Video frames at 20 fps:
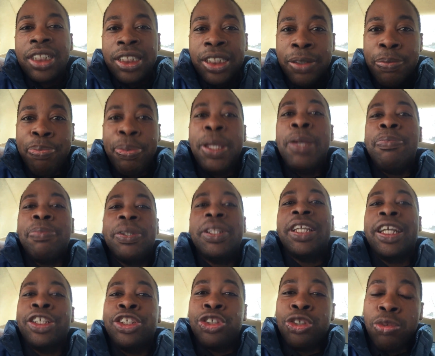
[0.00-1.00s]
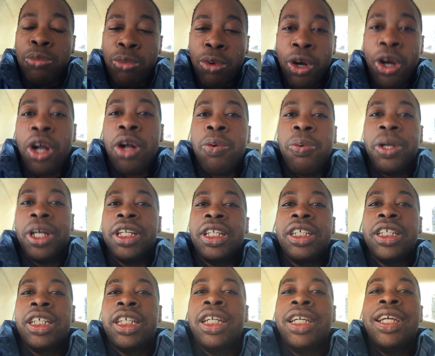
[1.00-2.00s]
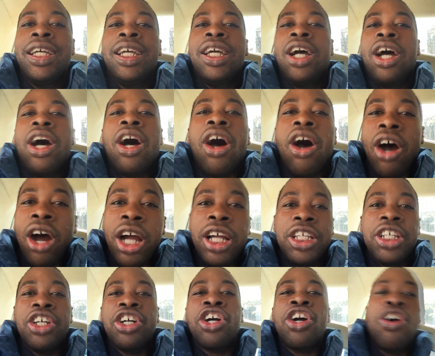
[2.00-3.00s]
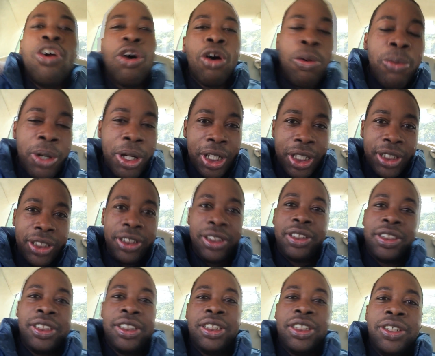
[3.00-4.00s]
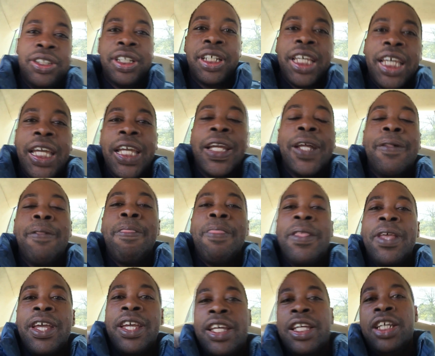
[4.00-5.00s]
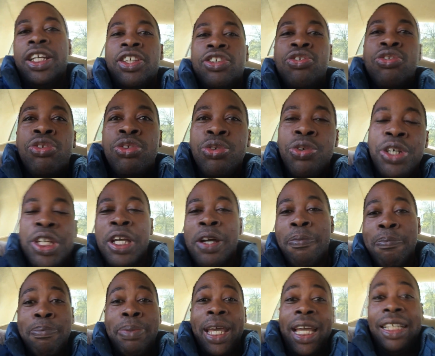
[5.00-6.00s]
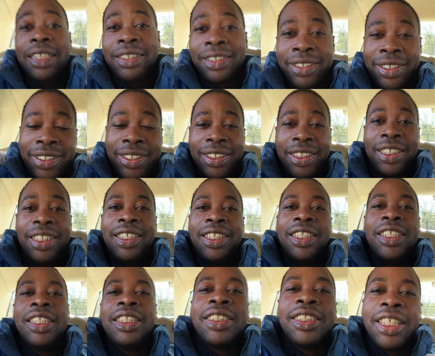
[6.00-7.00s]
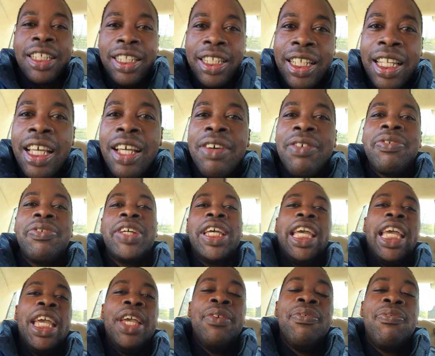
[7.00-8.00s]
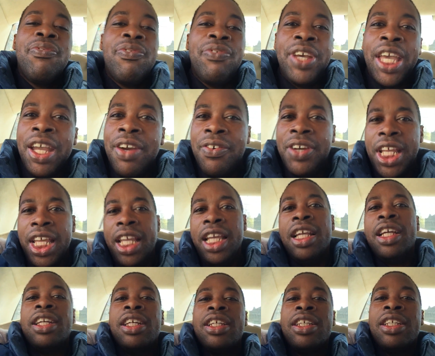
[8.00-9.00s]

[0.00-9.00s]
the people that you work with are your coworkers, okay? You do your best to live a very